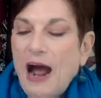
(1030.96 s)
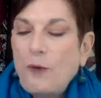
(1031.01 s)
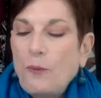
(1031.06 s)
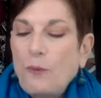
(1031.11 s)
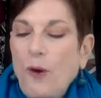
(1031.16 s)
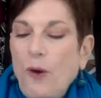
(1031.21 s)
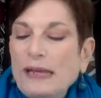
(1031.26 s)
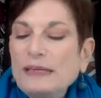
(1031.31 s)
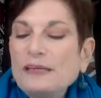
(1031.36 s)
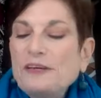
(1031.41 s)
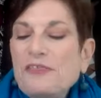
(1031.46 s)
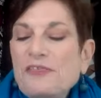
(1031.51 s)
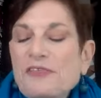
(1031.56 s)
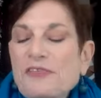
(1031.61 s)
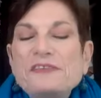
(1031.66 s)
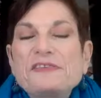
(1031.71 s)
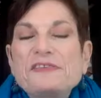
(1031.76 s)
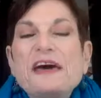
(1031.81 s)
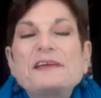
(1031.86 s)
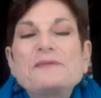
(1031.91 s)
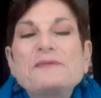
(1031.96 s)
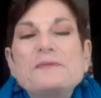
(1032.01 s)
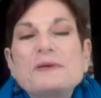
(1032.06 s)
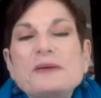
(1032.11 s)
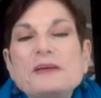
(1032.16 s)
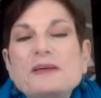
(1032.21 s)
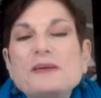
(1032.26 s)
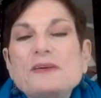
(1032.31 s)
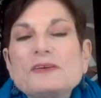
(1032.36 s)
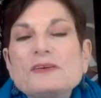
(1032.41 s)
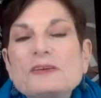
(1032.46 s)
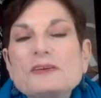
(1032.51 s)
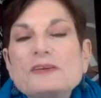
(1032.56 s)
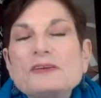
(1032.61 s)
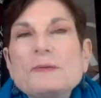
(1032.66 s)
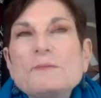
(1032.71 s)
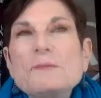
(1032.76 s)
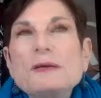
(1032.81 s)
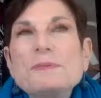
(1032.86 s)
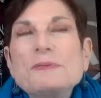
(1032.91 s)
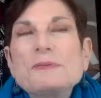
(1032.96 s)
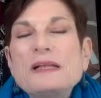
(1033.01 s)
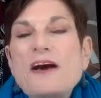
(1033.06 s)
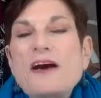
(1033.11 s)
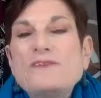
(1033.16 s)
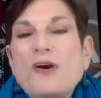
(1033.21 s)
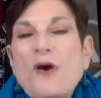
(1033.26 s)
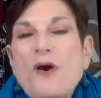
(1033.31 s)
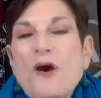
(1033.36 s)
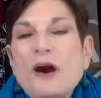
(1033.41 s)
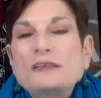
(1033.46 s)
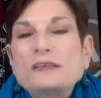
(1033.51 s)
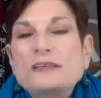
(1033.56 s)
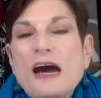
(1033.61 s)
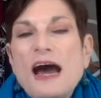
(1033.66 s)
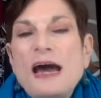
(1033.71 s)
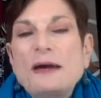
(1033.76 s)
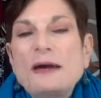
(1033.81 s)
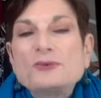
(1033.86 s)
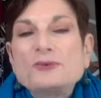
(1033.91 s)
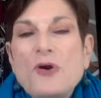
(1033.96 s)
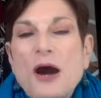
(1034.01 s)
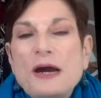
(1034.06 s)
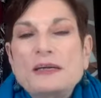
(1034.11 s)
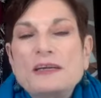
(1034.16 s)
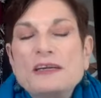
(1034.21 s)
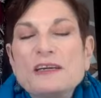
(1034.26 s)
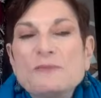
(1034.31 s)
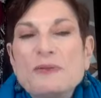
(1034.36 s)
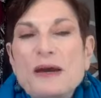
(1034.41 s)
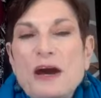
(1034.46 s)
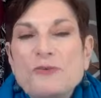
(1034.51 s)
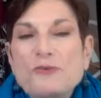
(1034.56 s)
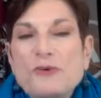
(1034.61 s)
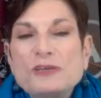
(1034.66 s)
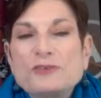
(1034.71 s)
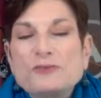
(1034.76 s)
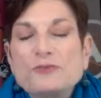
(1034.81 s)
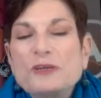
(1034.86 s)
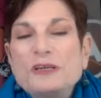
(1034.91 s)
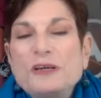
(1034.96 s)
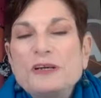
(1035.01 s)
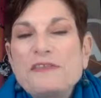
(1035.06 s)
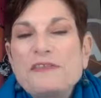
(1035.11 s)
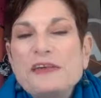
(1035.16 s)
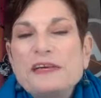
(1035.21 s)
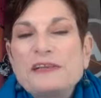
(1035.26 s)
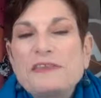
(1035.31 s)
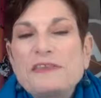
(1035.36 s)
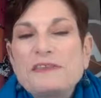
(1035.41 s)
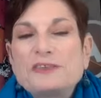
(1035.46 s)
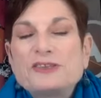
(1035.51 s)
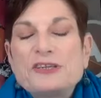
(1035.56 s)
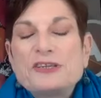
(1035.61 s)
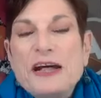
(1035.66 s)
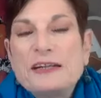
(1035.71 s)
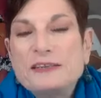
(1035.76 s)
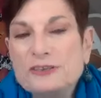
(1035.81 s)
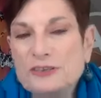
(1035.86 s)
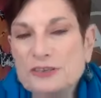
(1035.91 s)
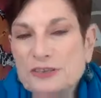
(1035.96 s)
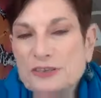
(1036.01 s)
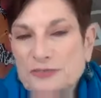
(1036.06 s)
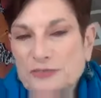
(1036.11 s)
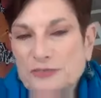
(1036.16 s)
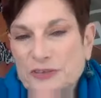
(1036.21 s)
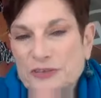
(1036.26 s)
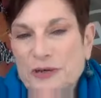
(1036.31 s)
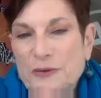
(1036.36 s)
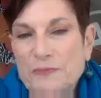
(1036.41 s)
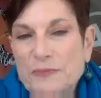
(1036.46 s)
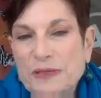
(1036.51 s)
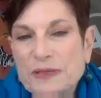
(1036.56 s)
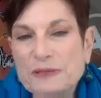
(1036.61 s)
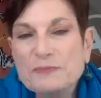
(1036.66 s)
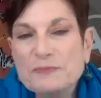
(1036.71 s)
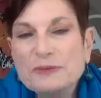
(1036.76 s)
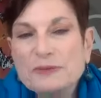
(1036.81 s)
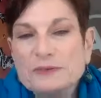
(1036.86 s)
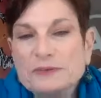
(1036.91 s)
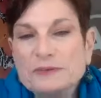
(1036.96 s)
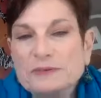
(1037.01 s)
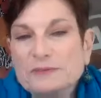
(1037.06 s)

Why do you think that some people have a hard time talking about race? What do you think the challenge is for some people?